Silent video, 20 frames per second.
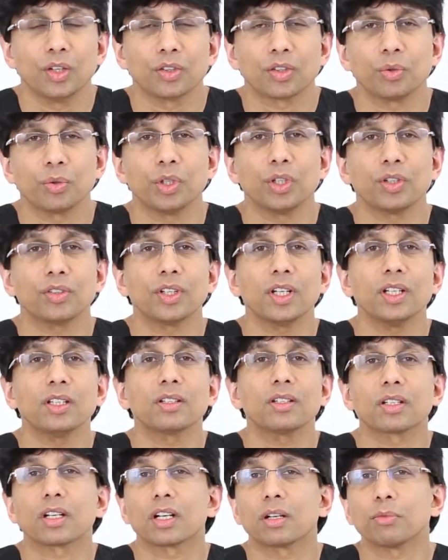So when you say
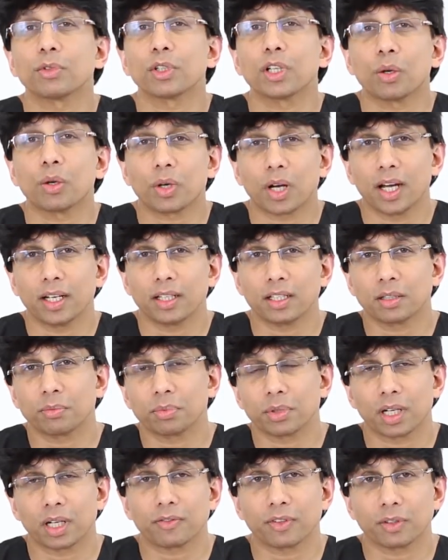the term lower
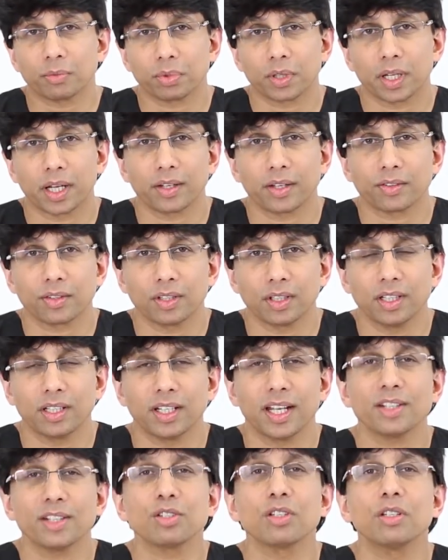eyelid blepharoplasty,
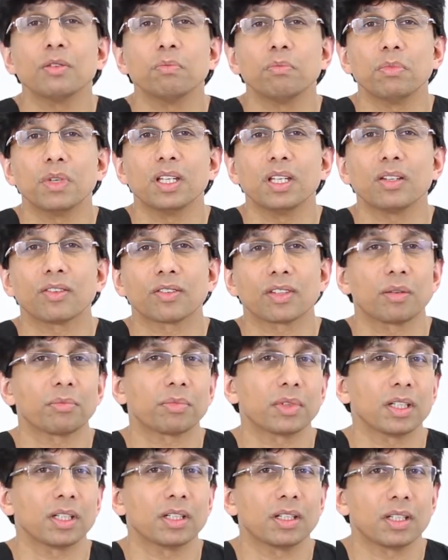it actually means
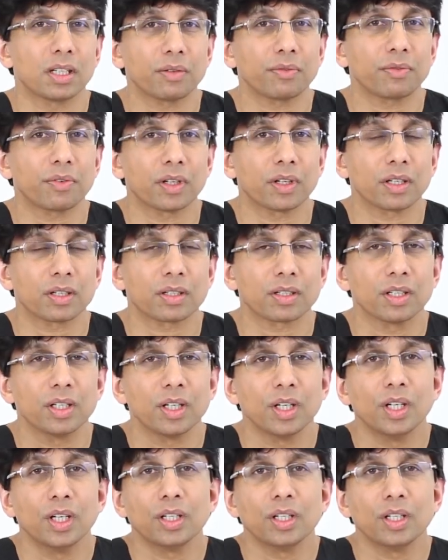something different